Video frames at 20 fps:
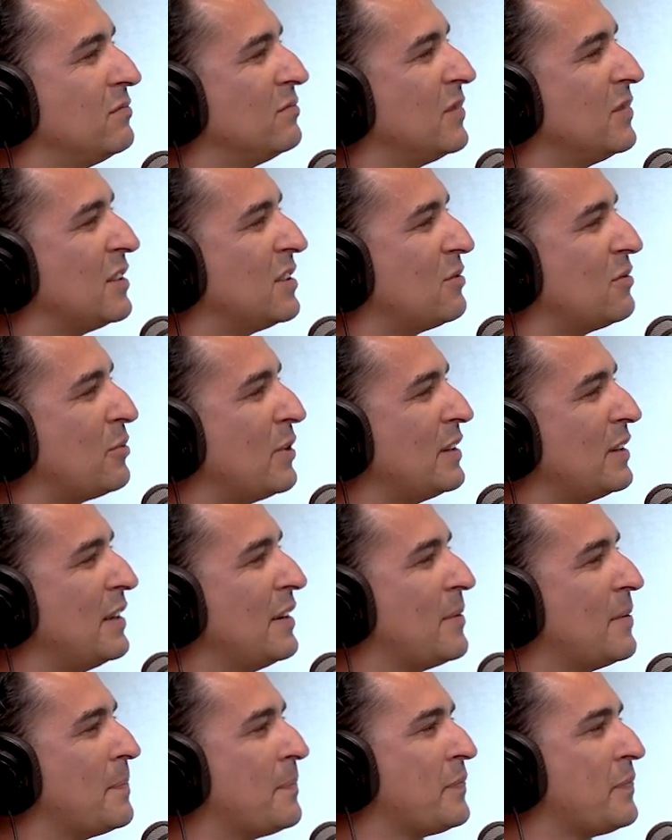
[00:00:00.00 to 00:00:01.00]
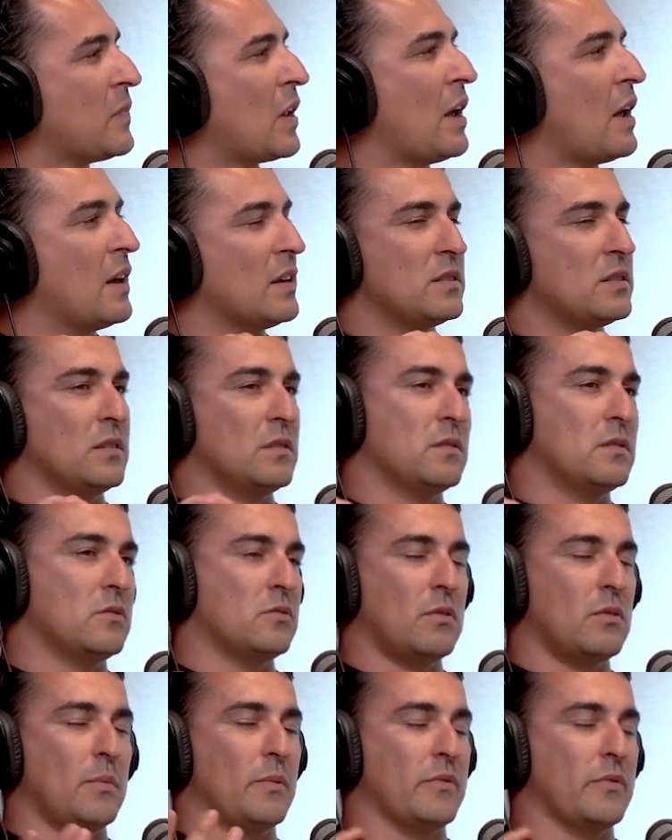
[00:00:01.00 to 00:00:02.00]
It's like a ceramic finish. It's
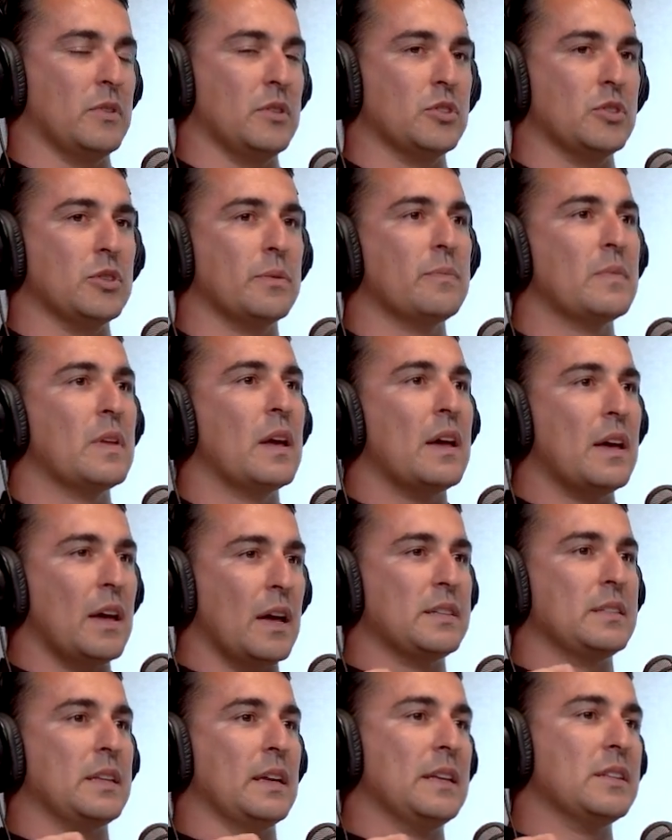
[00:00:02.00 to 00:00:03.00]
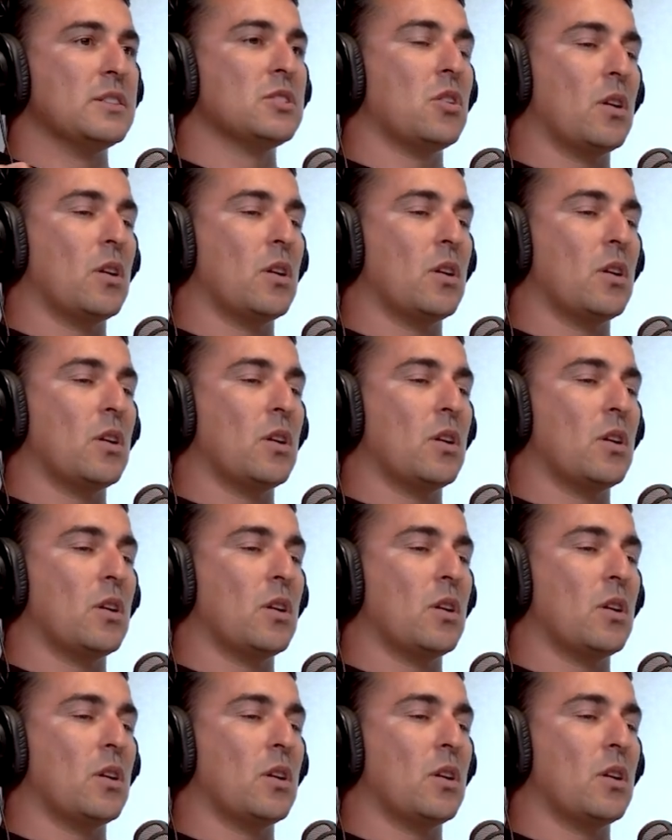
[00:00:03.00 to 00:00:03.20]
the inside or the back side of the tile.